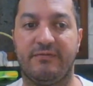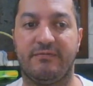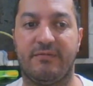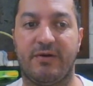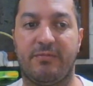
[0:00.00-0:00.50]

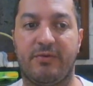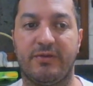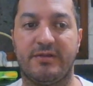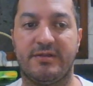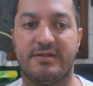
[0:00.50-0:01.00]
My
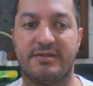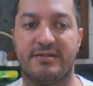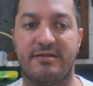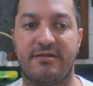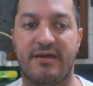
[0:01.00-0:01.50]
opponent is
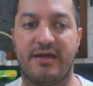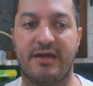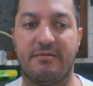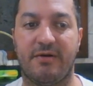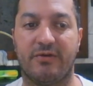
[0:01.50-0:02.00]
thinking
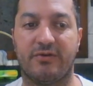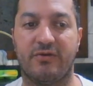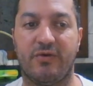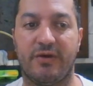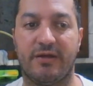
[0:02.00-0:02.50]
about
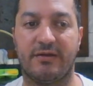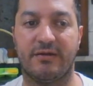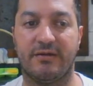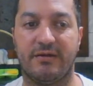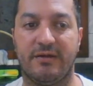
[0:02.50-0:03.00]
going
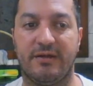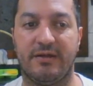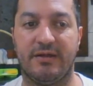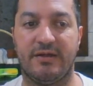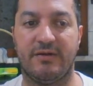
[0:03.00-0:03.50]

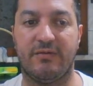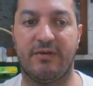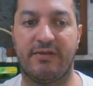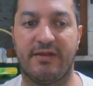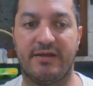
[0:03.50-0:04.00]

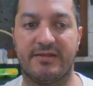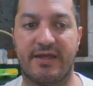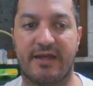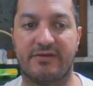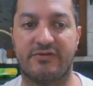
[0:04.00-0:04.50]
with his extra